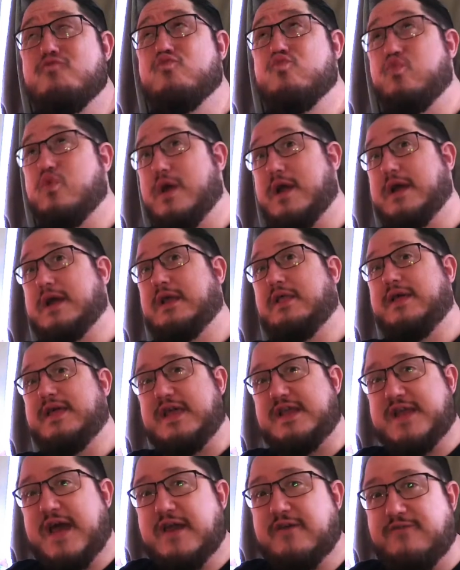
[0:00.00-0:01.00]

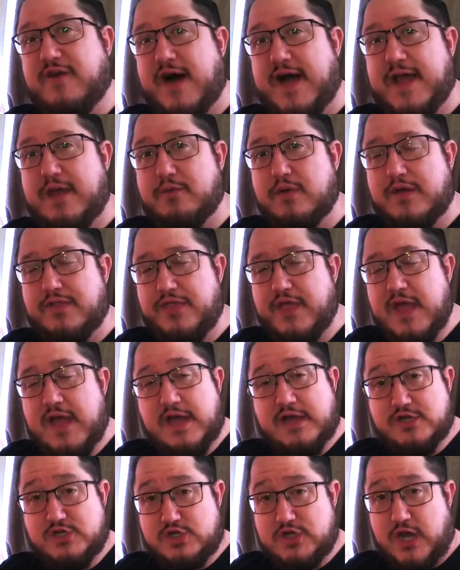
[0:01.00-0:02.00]
identifying with
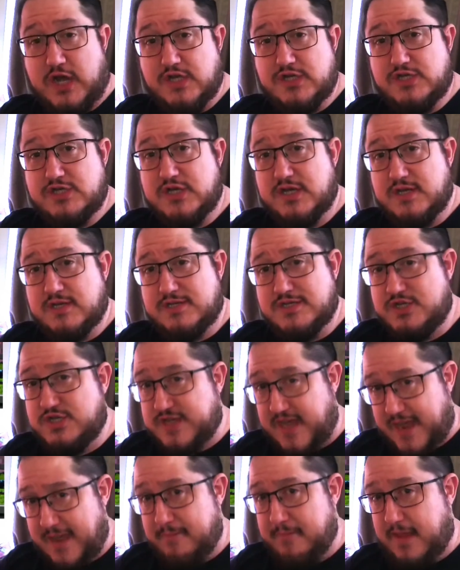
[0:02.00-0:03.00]
Judge
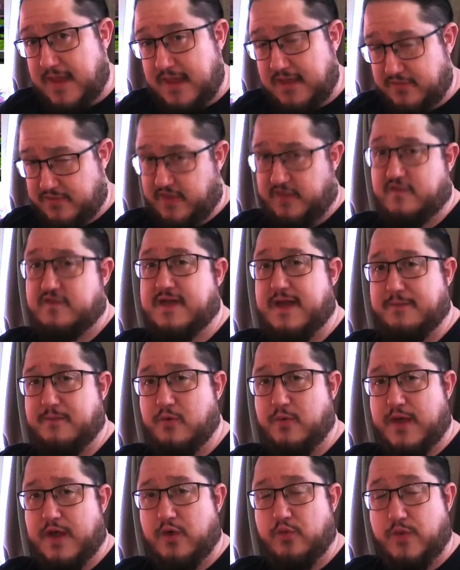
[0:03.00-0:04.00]
Jamie this time
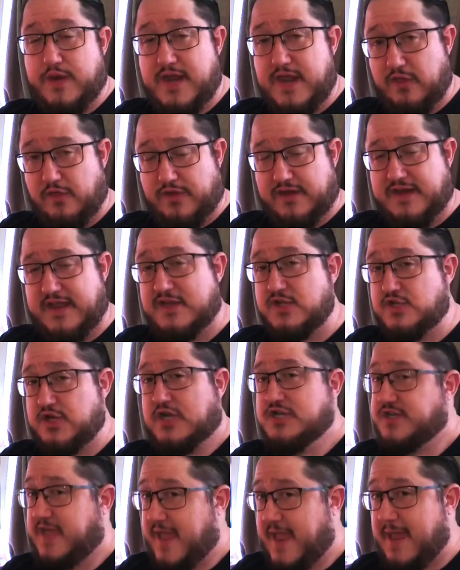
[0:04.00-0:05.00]
around when he looked at
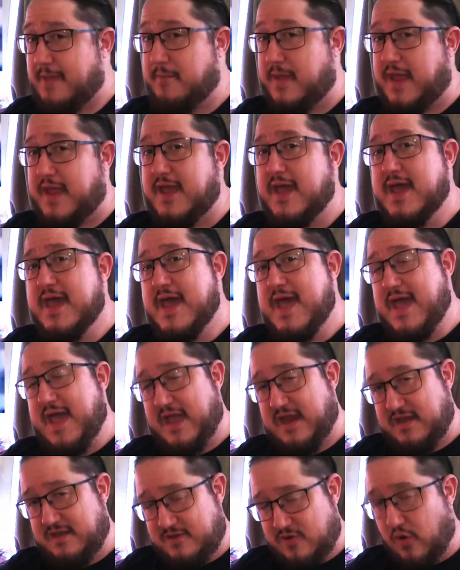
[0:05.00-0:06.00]
Judge Amy
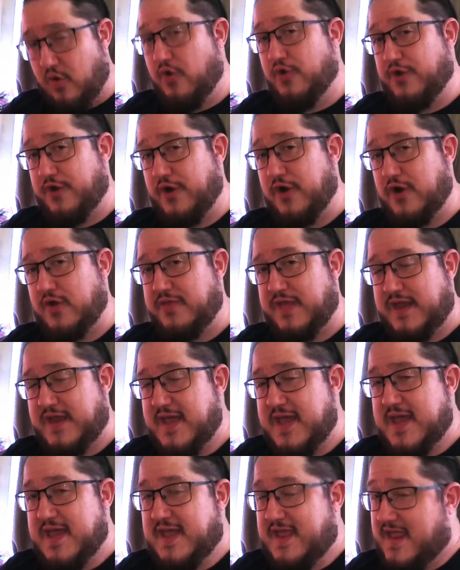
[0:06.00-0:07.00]
and told her that
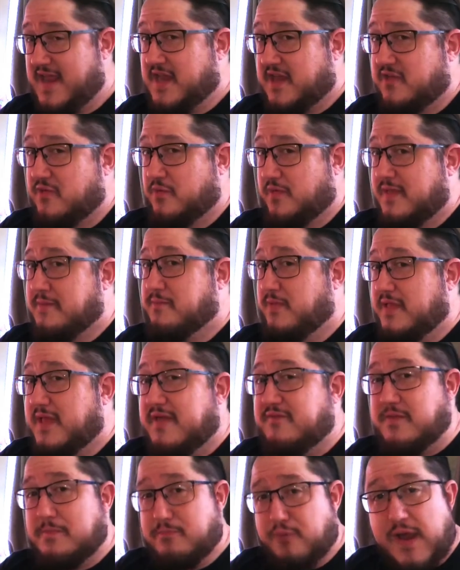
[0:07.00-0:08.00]
he doesn't really
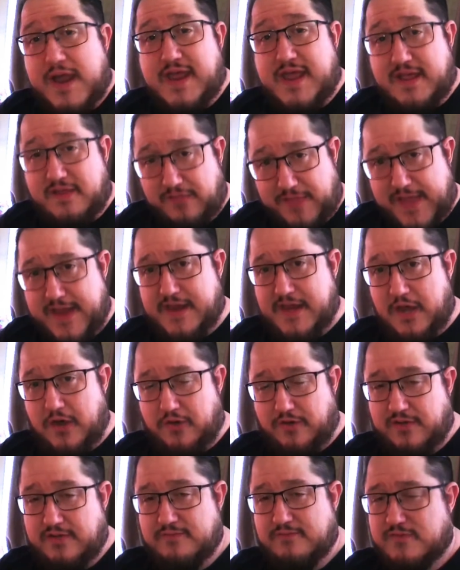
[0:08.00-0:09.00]
believe in breaking Lego,
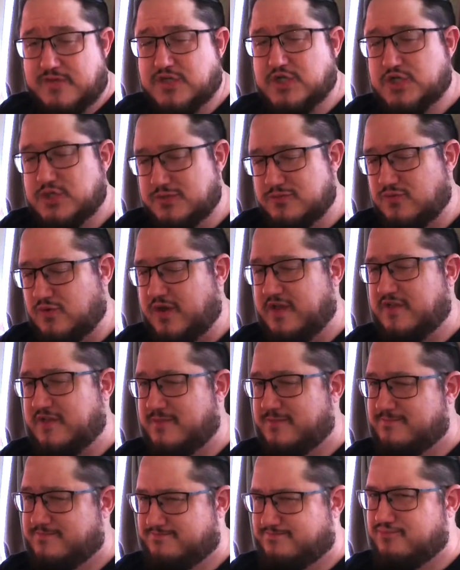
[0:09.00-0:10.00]
which was
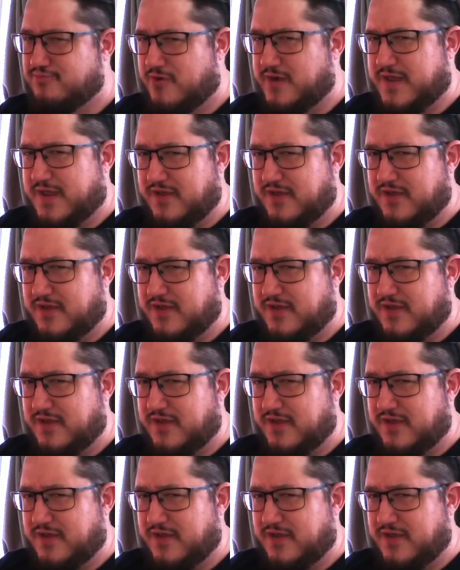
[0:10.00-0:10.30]
pretty